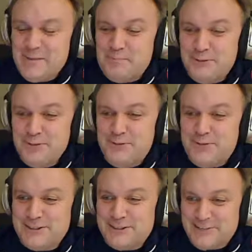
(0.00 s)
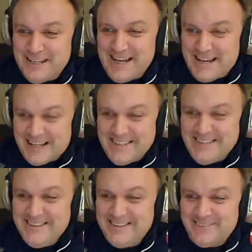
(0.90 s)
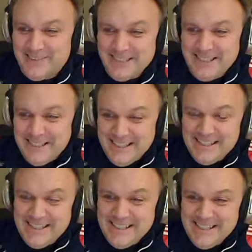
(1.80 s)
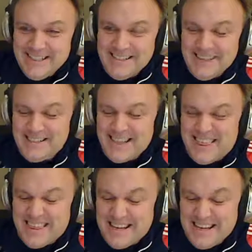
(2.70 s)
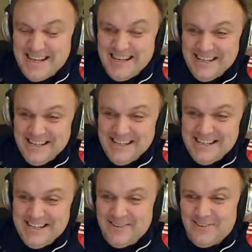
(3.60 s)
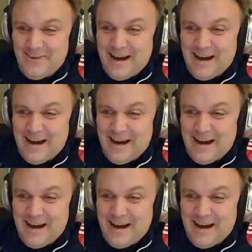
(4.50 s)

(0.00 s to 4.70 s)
Bluefish of Connecticut? Really? That was a thing? Wow.